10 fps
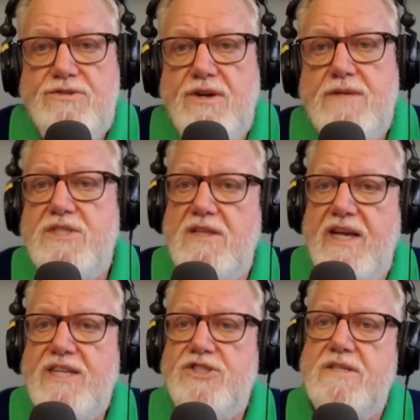Trump's
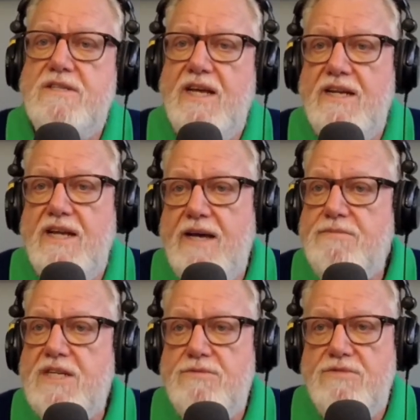election and
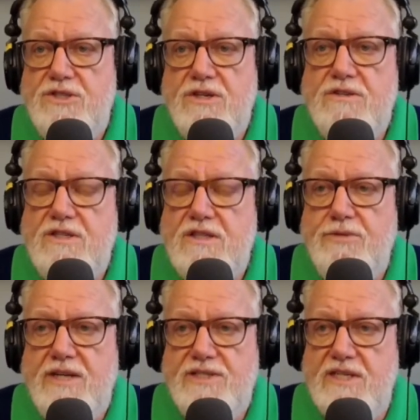eminent return to the
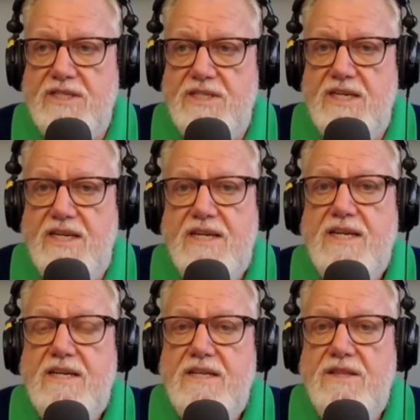presidency,
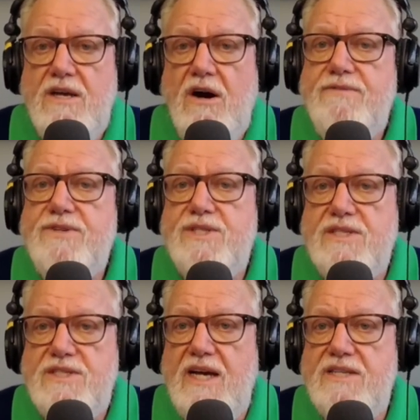the office
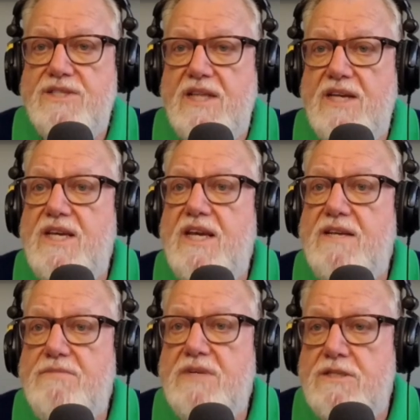assessed that the
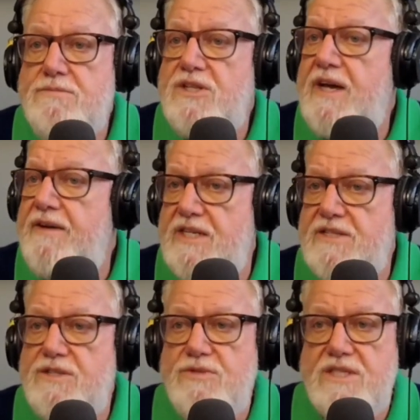admissible
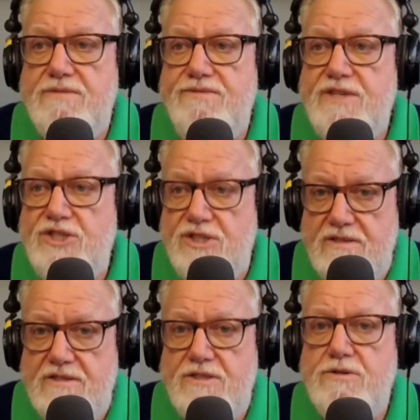evidence was
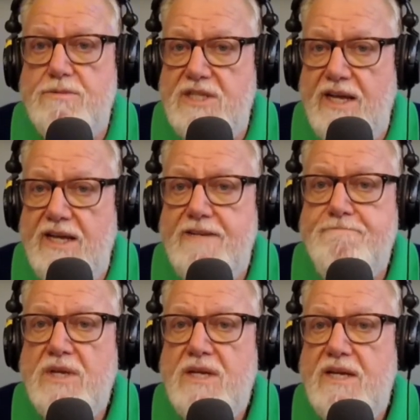sufficient to obtain
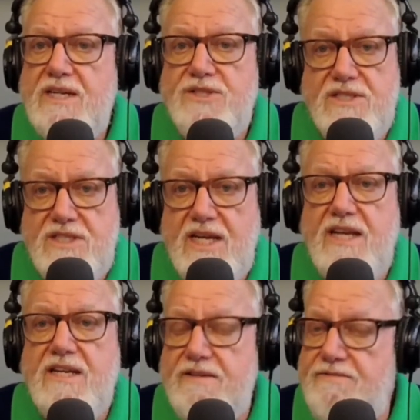and
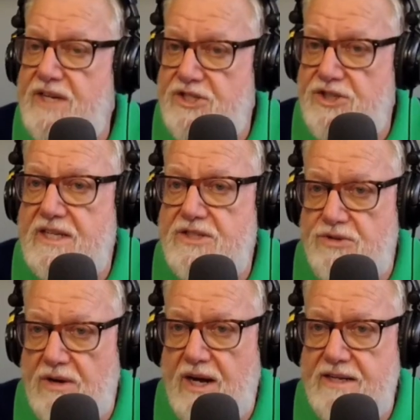sustain a conviction at
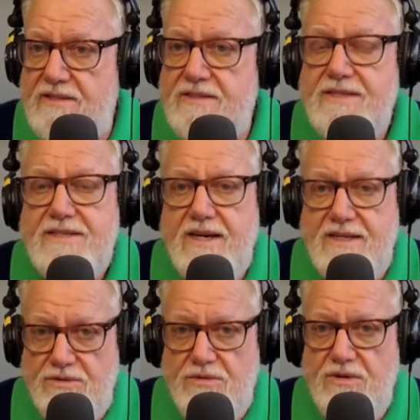trial,"
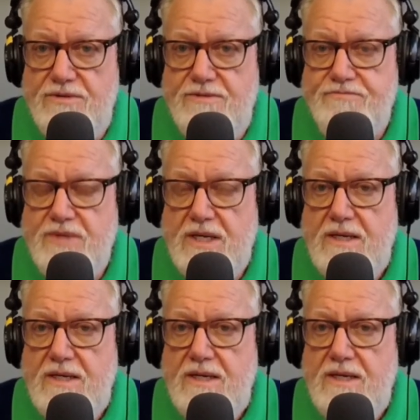unquote.
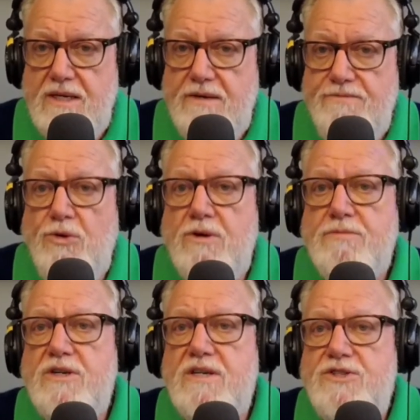
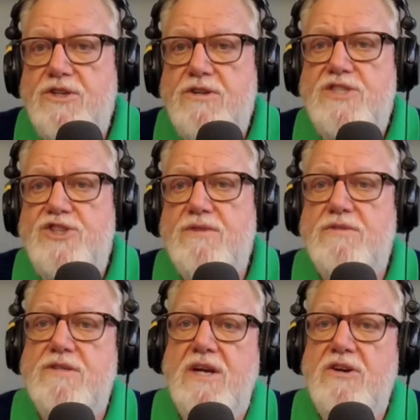Former Attorney
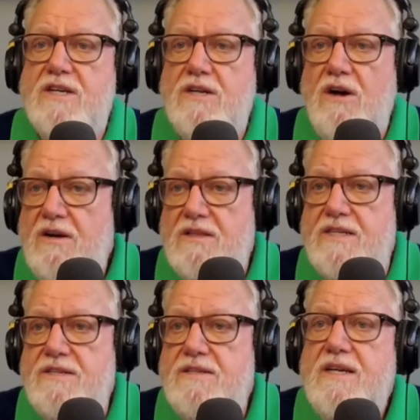General Merrick
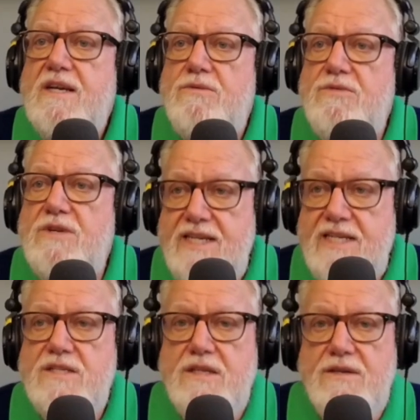Garland
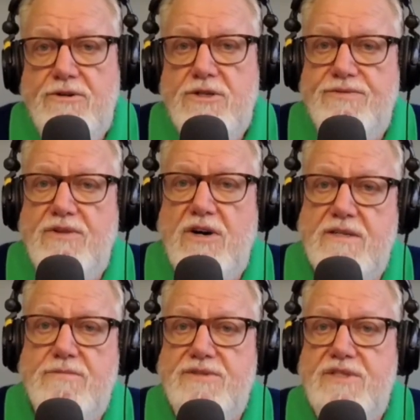released the first
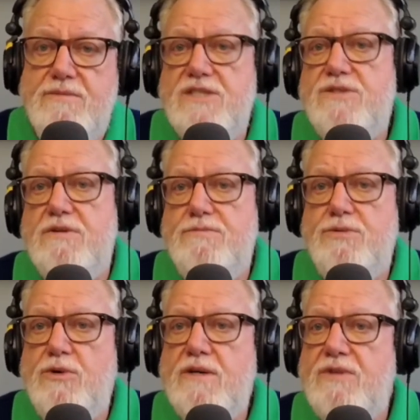volume of Smith's
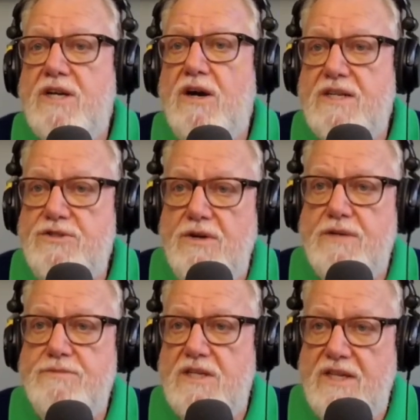report regarding
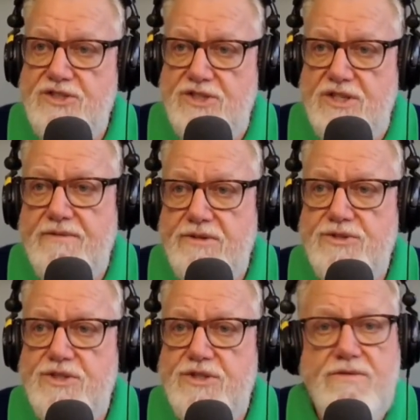Trump's alleged
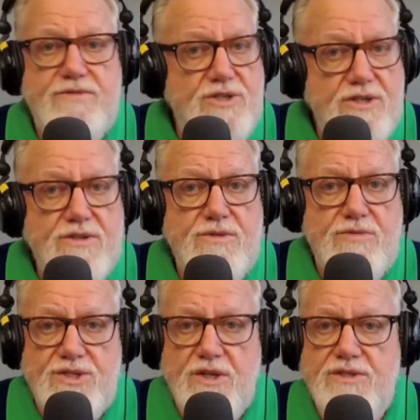efforts to overturn the
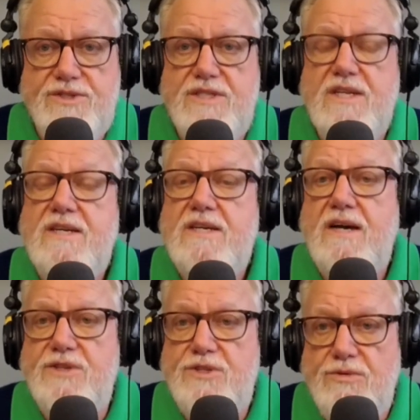results
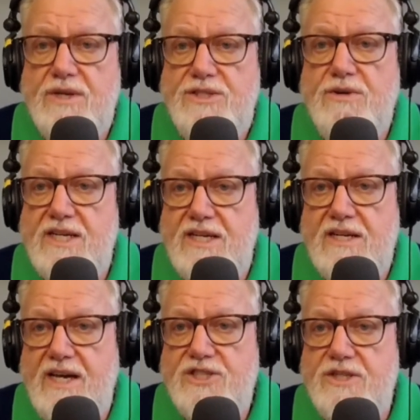of the 2020
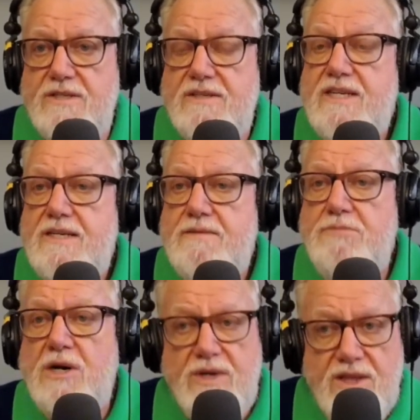election,
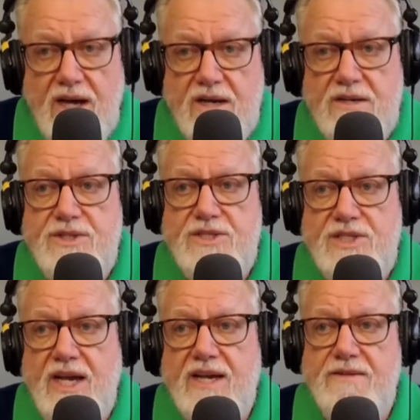but withheld the
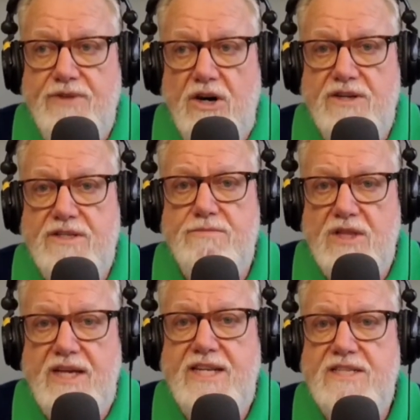second volume
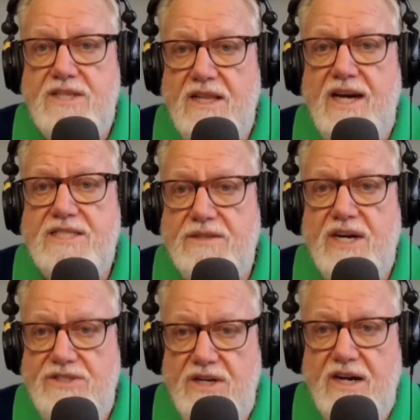related to
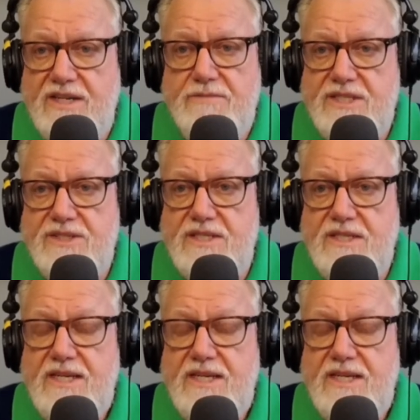classified documents.